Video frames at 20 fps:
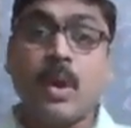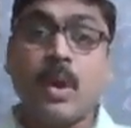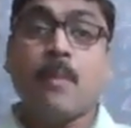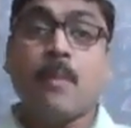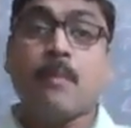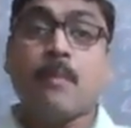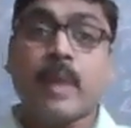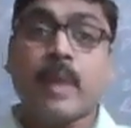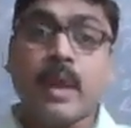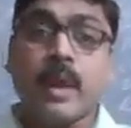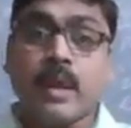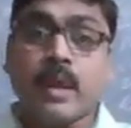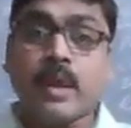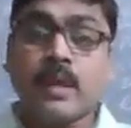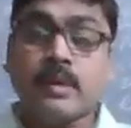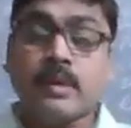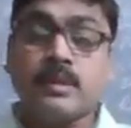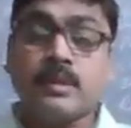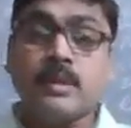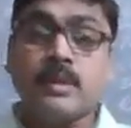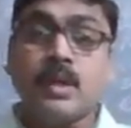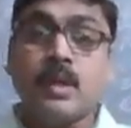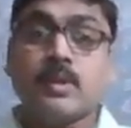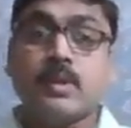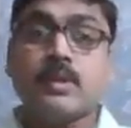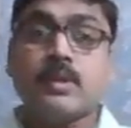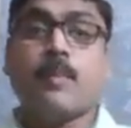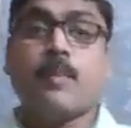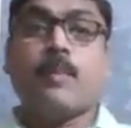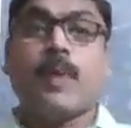Means
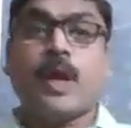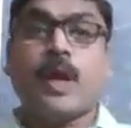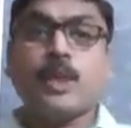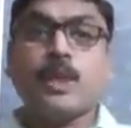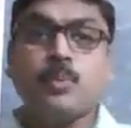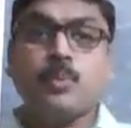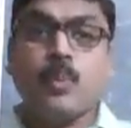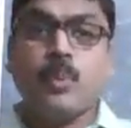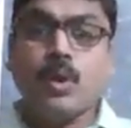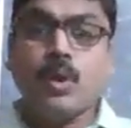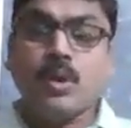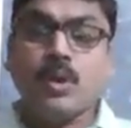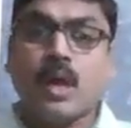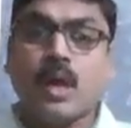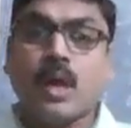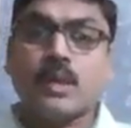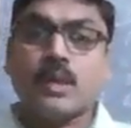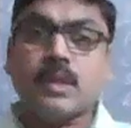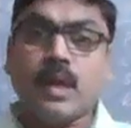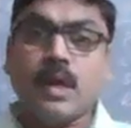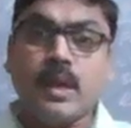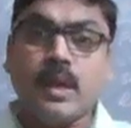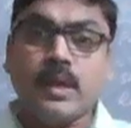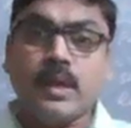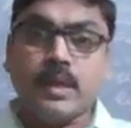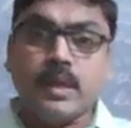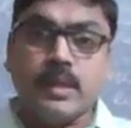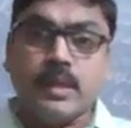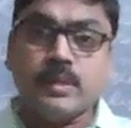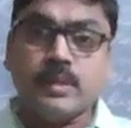the passport
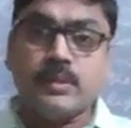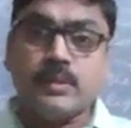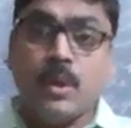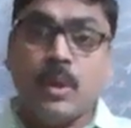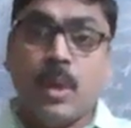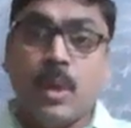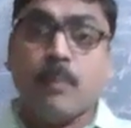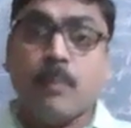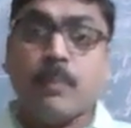authorities